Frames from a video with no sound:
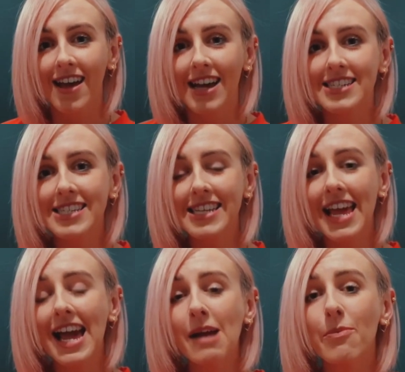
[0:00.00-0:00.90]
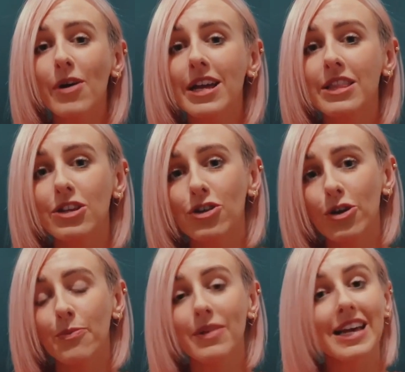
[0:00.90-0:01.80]
And today I'm praying that
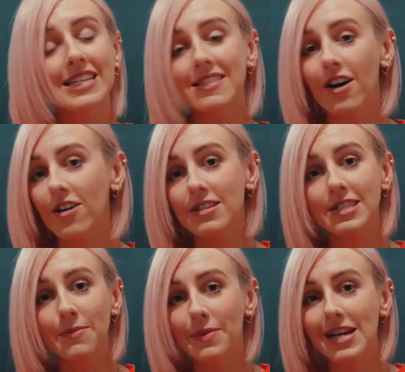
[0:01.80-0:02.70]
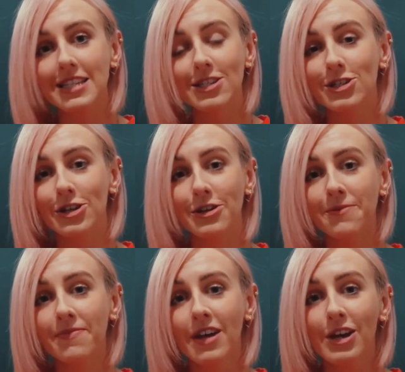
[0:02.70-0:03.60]
you bless the house that blesses you,